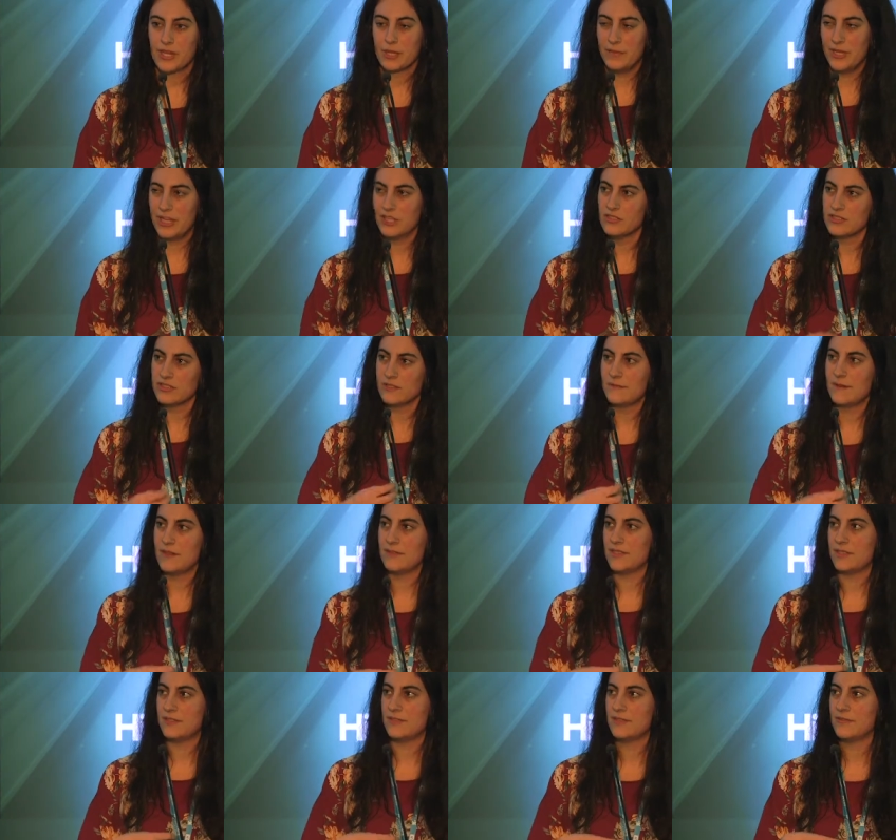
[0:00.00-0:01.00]
because I
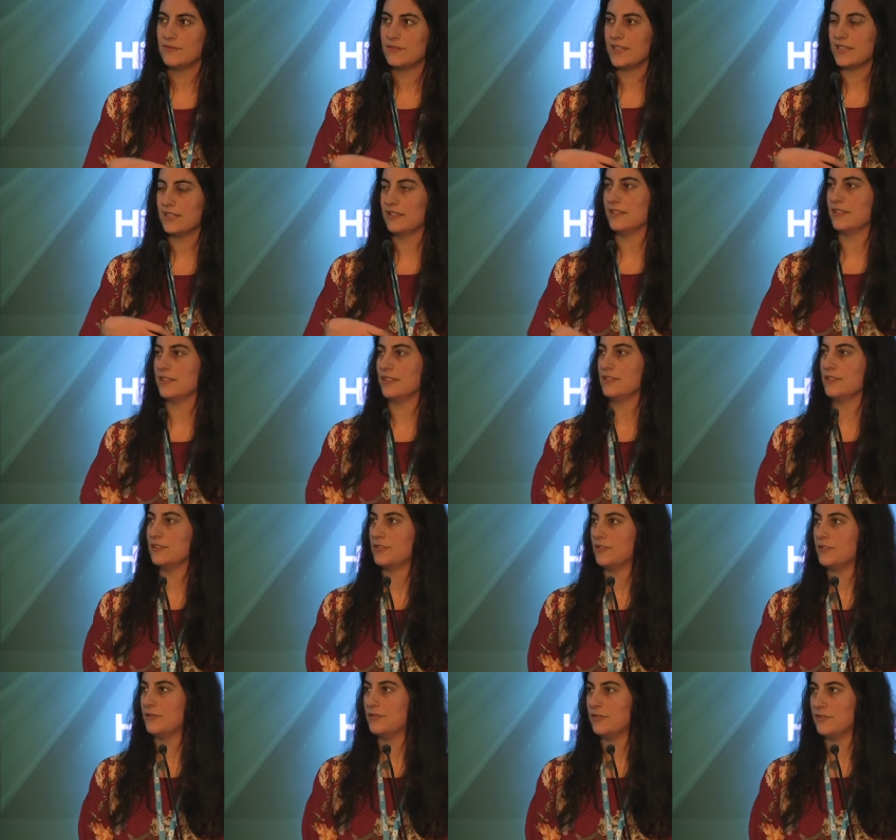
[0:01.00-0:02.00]
found it so challenging
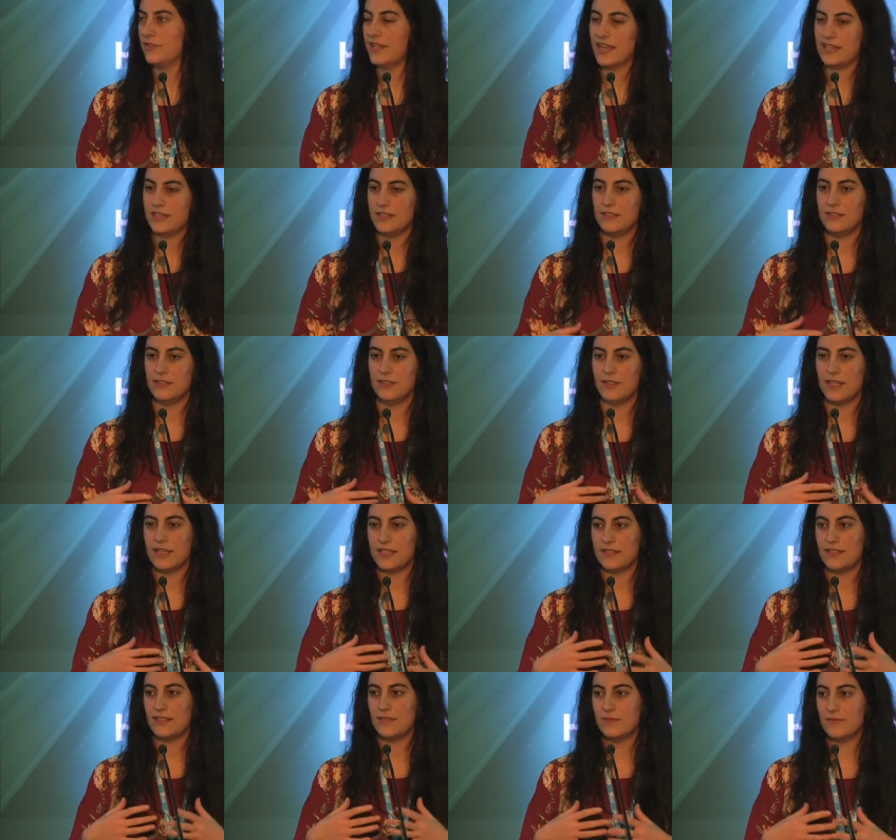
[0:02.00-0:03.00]
to get into
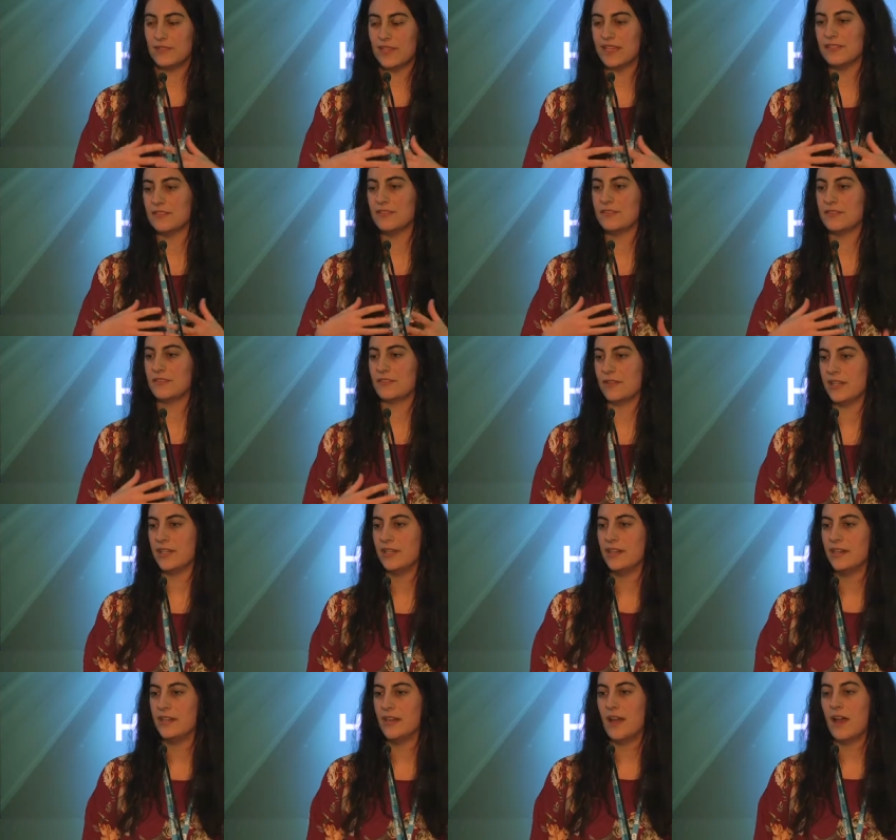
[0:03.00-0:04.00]
this industry,